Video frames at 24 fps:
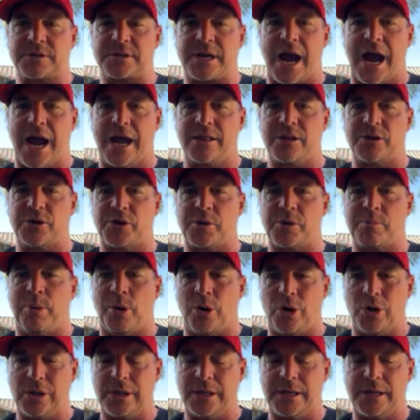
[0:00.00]
for Kyler to
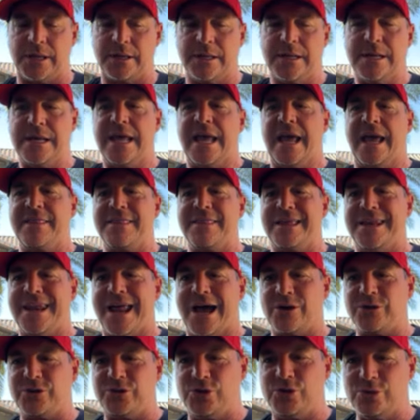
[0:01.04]
pull it and then
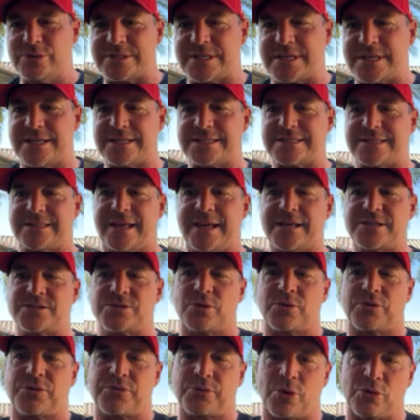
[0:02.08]
now use his
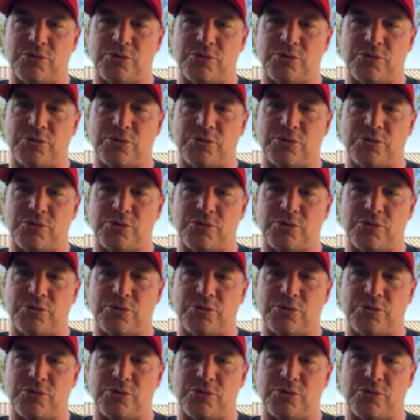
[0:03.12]
legs or